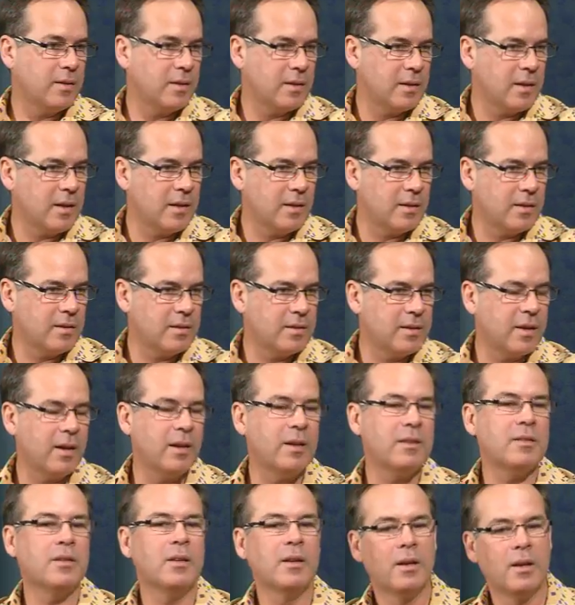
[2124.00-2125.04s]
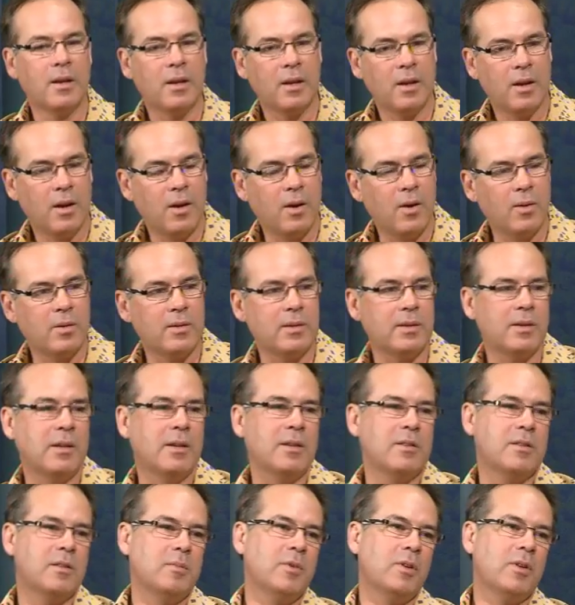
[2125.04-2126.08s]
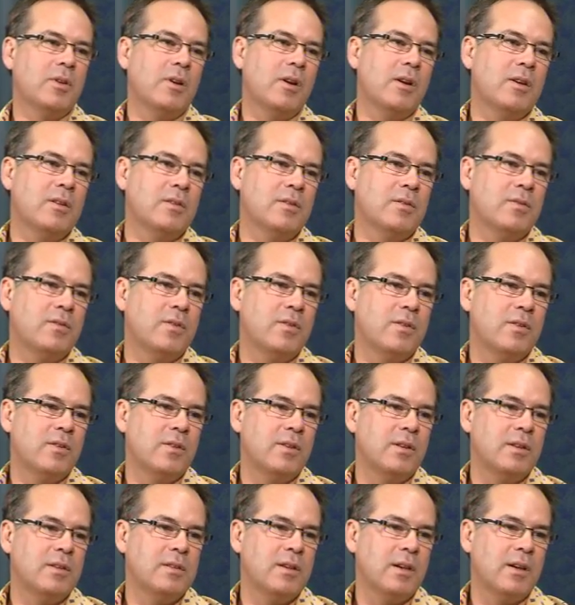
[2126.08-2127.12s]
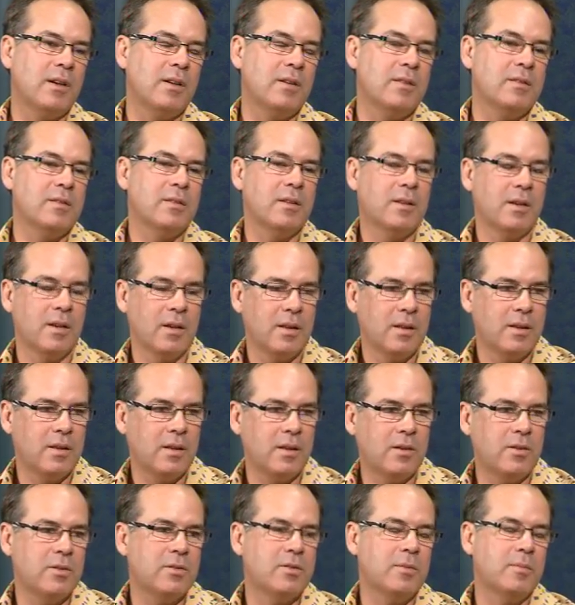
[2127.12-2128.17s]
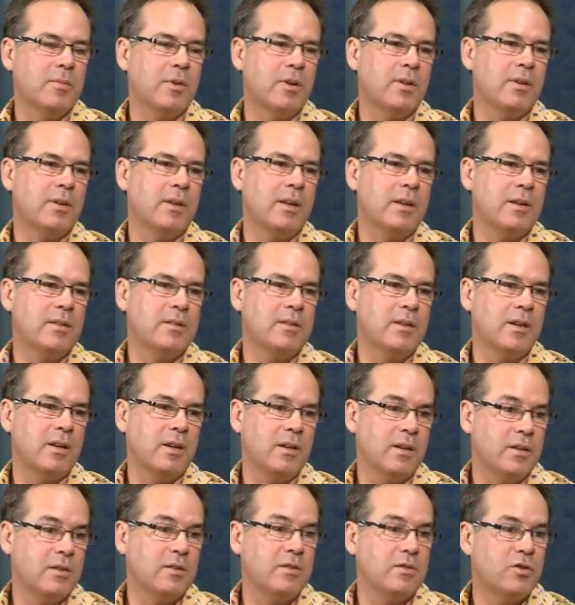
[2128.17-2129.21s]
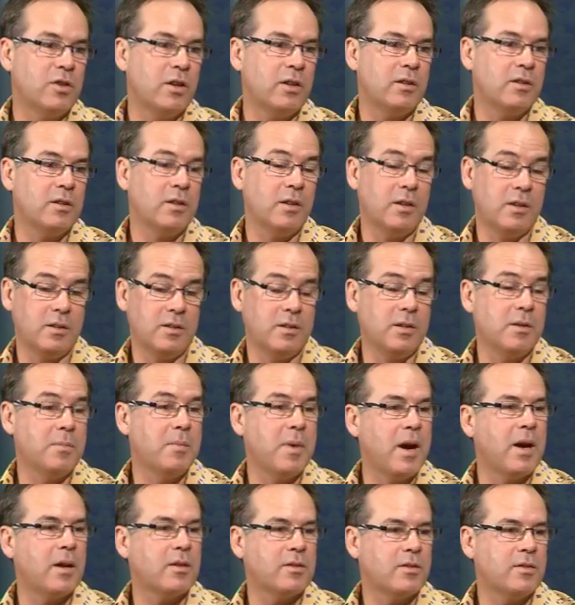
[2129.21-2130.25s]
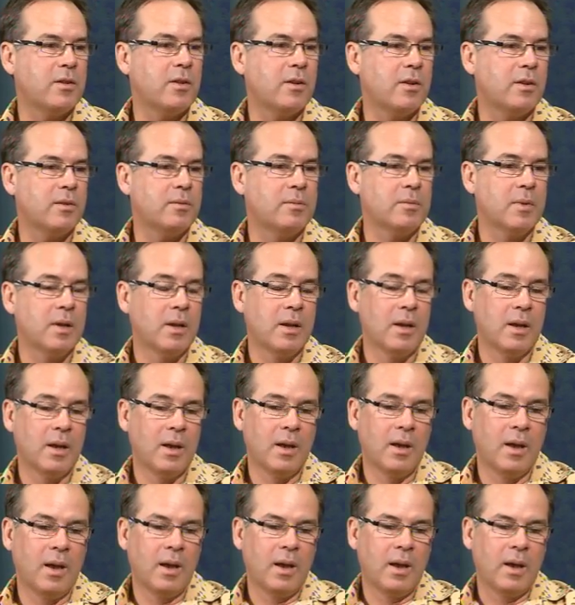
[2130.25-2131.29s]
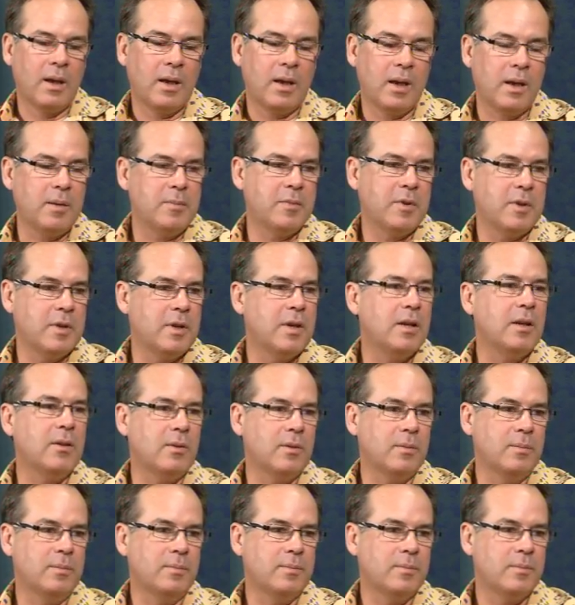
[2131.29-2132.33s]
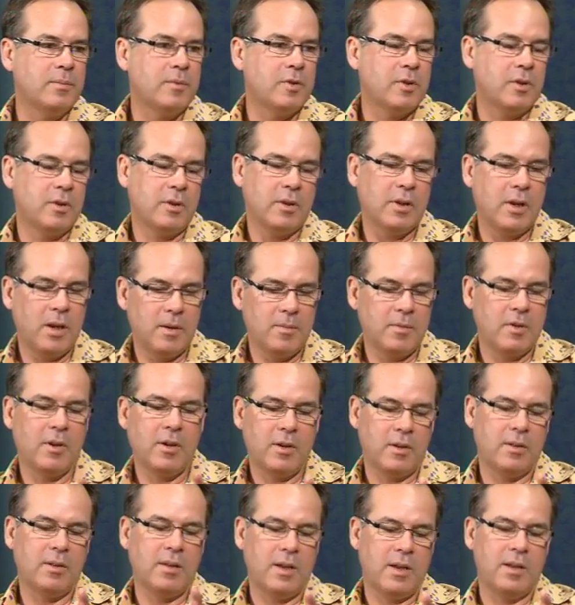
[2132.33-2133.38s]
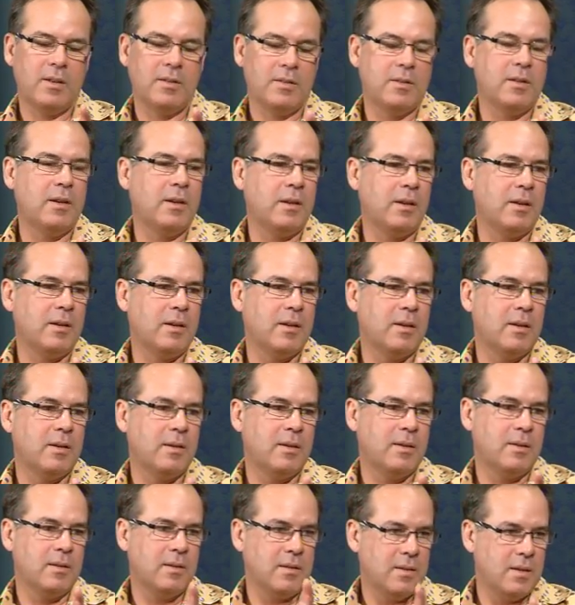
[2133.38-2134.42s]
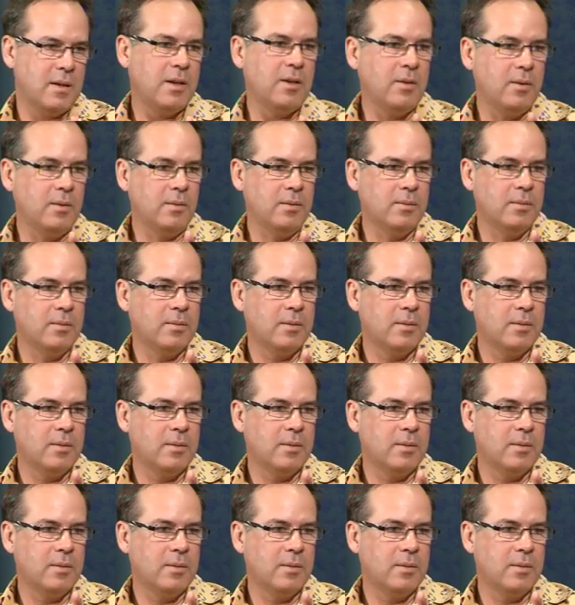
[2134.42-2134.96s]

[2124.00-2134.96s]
the dentist does, hold it against the mucosa for 30 seconds, then use some local anaesthetic and inject it into your marked zone. Keep the needle. So you keep your local anaesthetic needle,